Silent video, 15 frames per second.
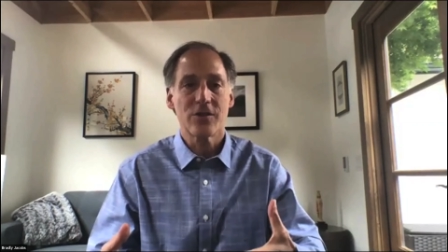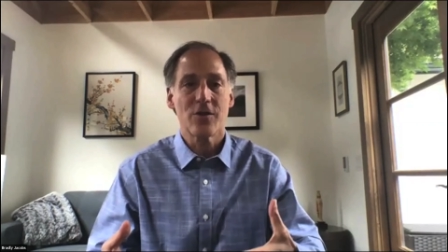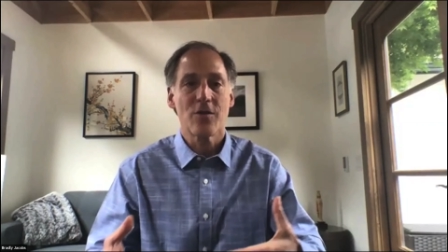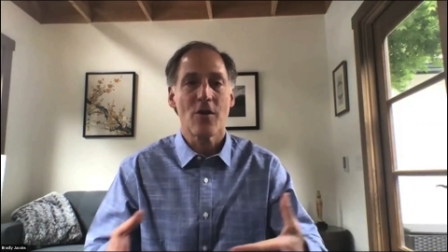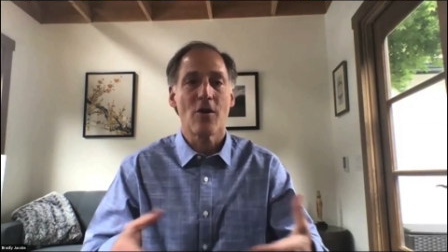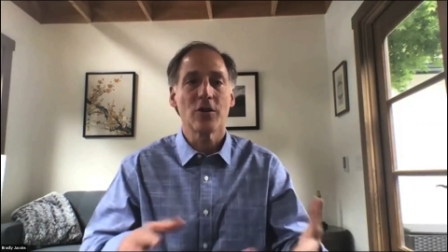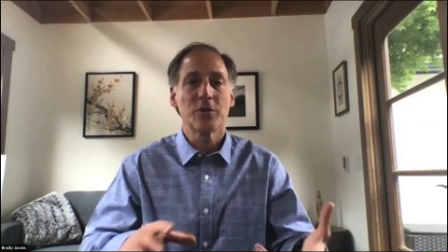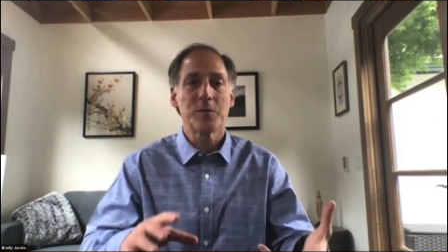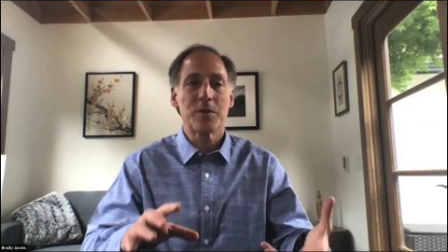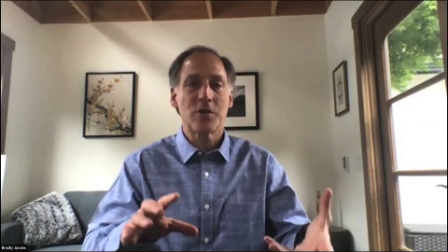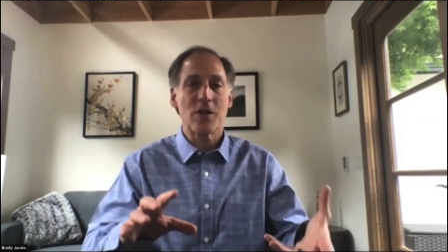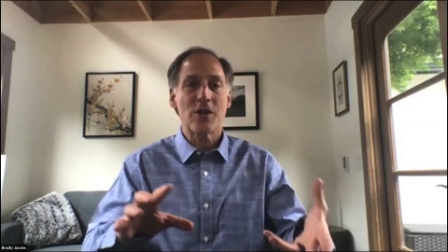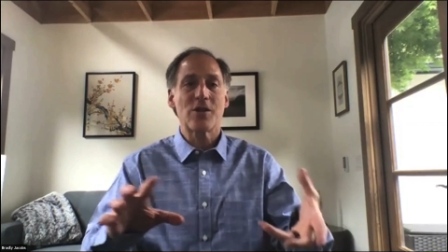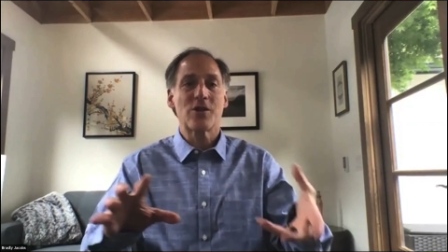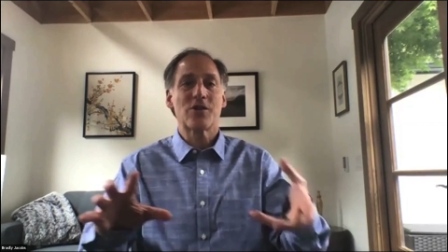So it ultimately
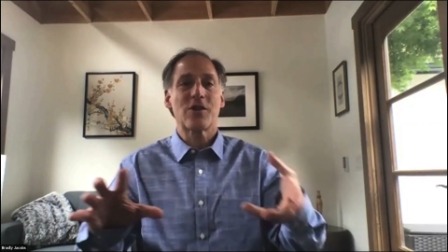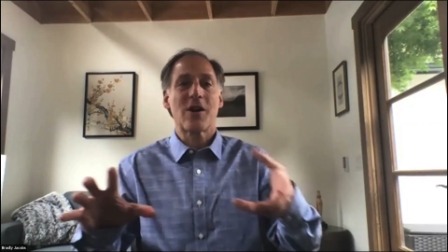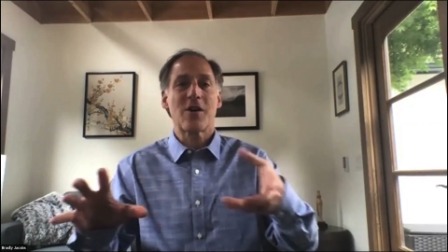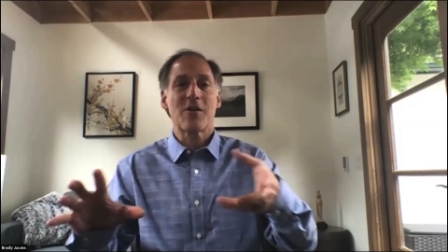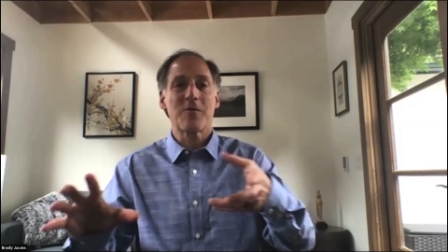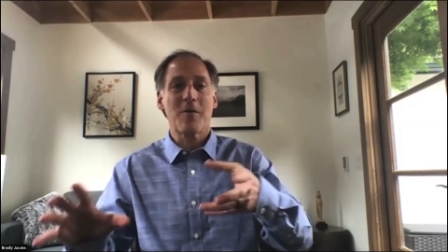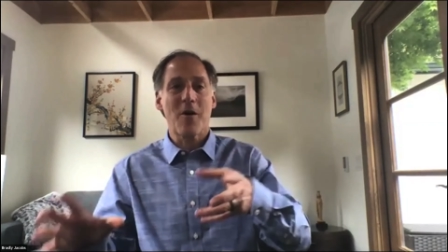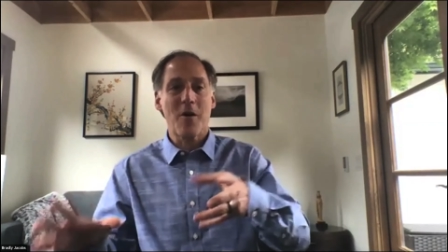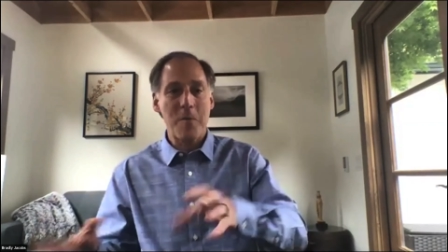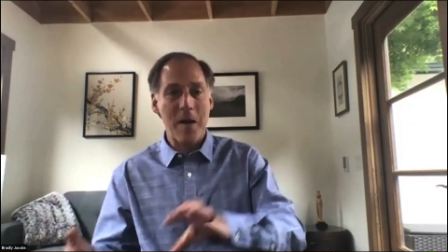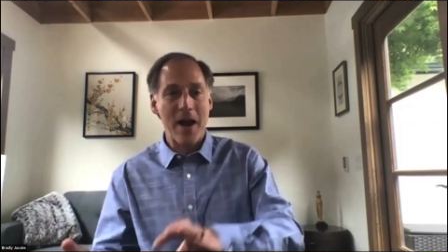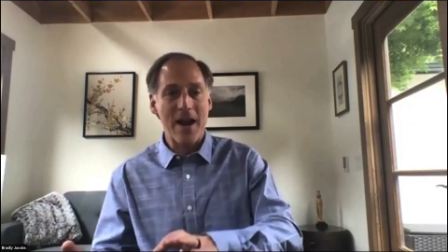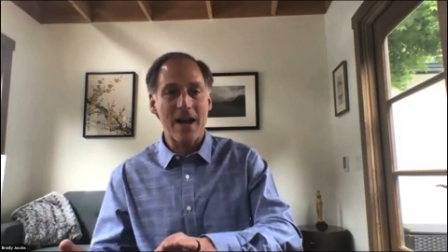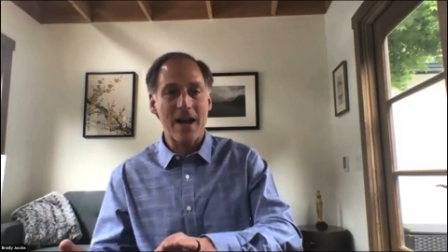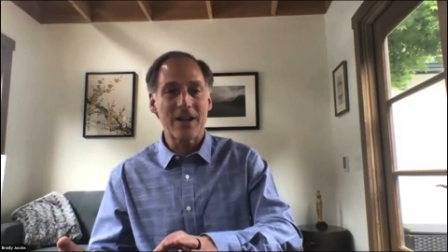changes our, our
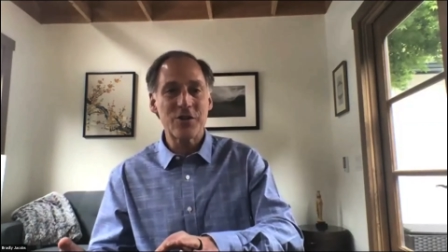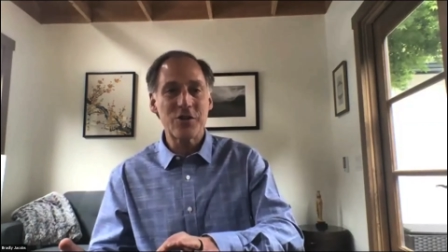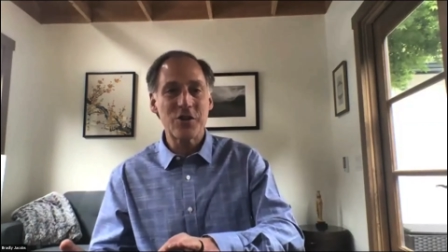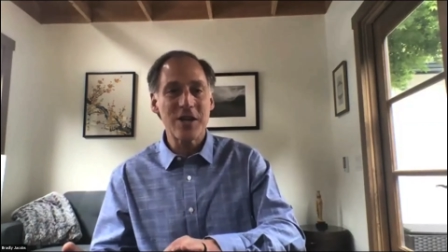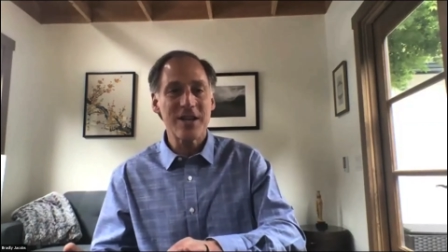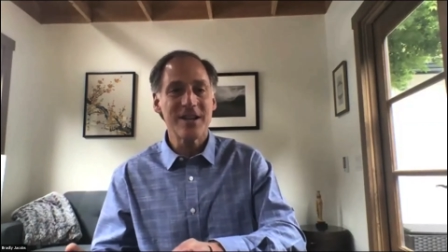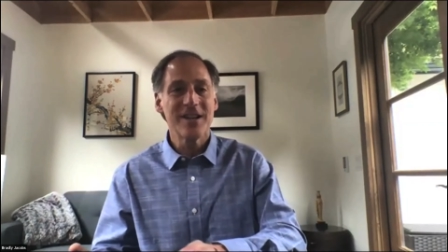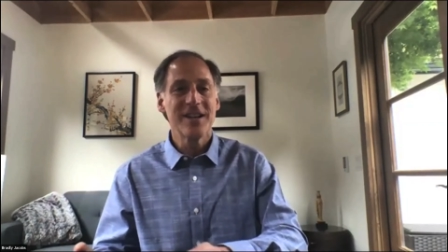biology